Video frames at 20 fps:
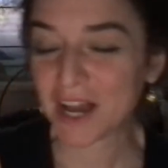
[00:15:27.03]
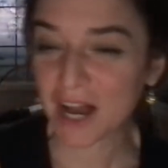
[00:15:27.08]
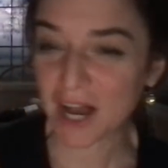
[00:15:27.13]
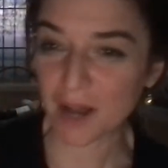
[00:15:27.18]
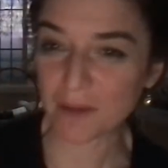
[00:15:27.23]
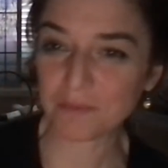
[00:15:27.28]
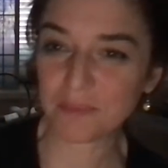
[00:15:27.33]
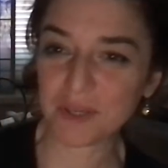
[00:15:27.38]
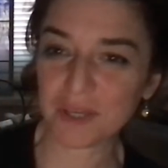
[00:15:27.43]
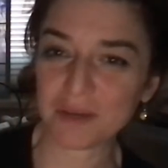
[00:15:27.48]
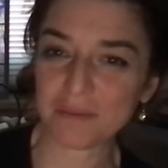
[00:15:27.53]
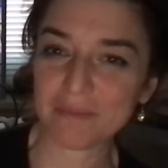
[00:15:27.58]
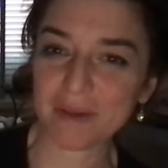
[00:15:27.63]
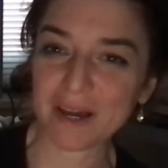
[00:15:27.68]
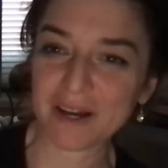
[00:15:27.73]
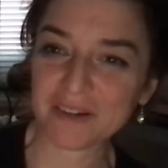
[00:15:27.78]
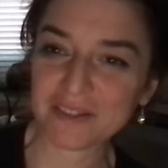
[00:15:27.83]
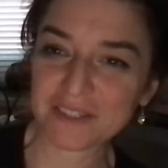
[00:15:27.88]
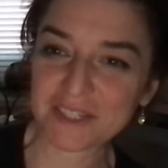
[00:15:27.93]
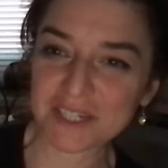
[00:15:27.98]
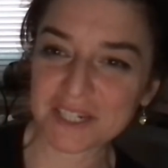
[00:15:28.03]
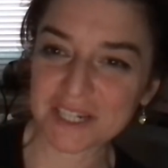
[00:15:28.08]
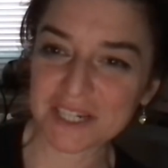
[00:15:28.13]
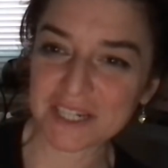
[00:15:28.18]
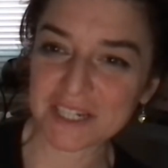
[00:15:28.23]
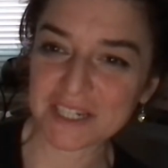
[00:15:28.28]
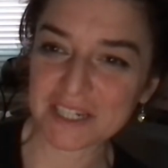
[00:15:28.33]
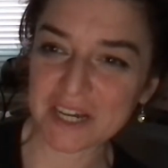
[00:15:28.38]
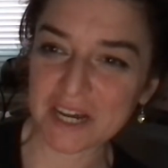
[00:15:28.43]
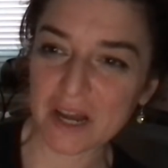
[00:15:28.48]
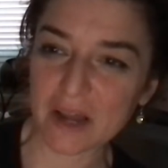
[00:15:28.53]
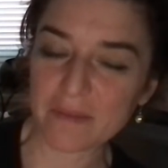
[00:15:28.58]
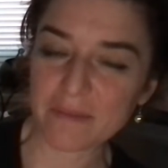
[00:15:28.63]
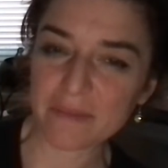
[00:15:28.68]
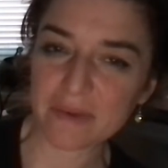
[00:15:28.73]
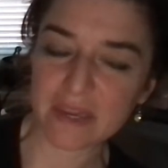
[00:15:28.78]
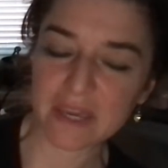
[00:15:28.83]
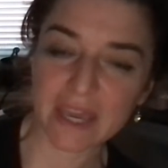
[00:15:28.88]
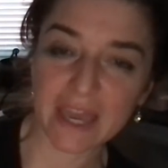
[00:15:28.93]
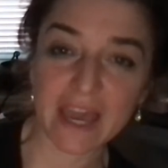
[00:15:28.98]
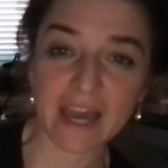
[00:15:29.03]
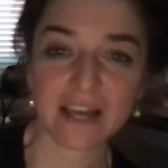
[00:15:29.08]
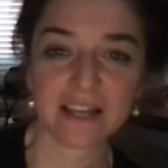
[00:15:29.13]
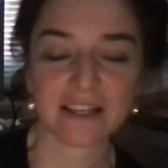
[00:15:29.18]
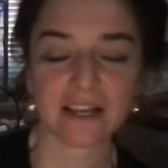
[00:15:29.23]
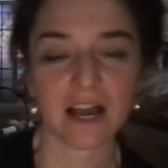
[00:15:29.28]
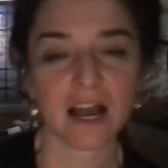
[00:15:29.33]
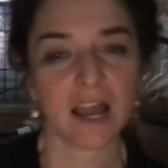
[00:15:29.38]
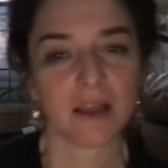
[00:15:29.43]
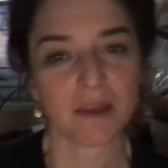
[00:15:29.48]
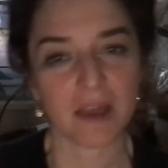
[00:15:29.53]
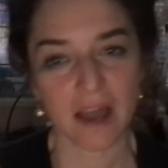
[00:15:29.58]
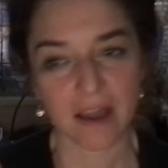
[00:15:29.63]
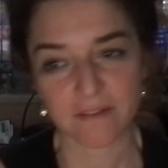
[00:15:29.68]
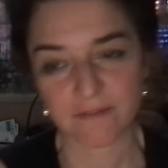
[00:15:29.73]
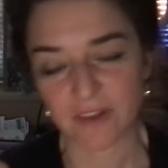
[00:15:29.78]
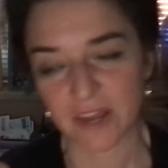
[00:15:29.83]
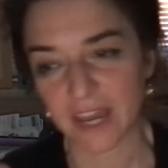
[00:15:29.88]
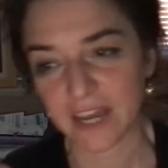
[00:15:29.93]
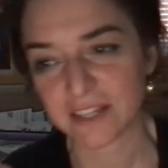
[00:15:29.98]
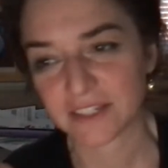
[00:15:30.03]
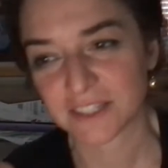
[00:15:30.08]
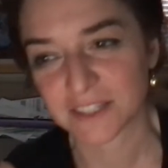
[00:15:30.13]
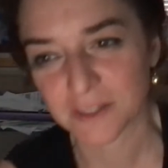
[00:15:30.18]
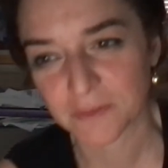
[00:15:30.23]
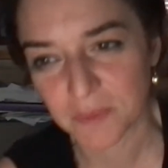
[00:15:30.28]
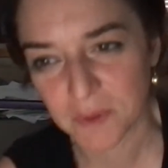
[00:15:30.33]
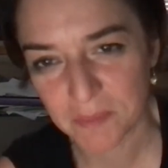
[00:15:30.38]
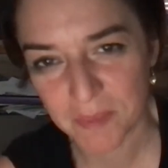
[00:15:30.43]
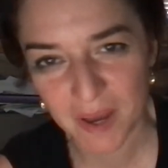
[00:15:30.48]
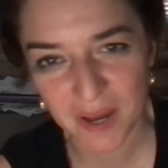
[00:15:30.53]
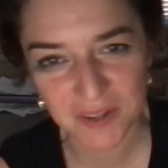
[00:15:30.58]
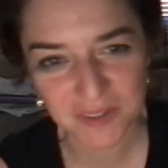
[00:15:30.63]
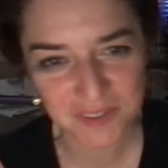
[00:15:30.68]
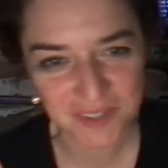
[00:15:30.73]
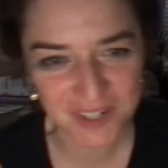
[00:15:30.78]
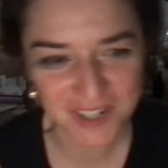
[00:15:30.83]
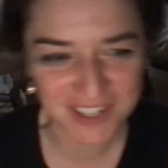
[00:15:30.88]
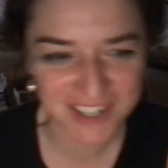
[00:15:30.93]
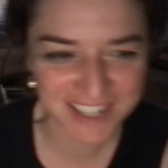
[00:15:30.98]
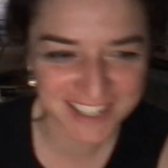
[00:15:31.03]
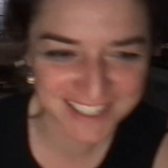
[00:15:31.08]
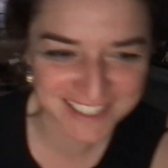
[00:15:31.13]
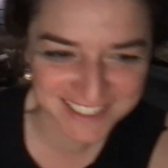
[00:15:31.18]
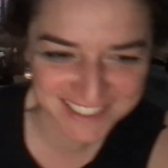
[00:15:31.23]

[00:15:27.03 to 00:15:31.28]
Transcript: I'm being pounded on, I've asked to be pounded on.